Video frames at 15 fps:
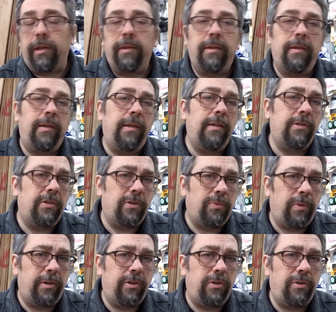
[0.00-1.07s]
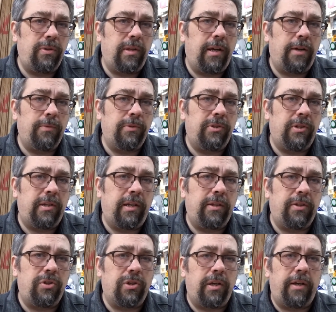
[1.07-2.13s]
and the easiest way to do that was to
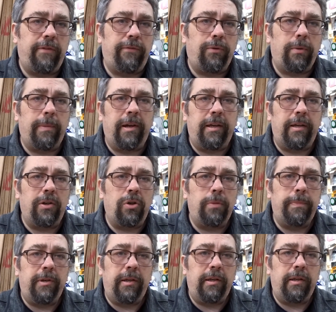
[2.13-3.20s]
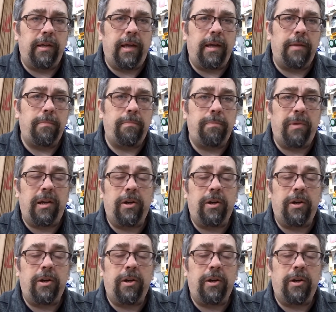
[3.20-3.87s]
take the giant 4x8 opening and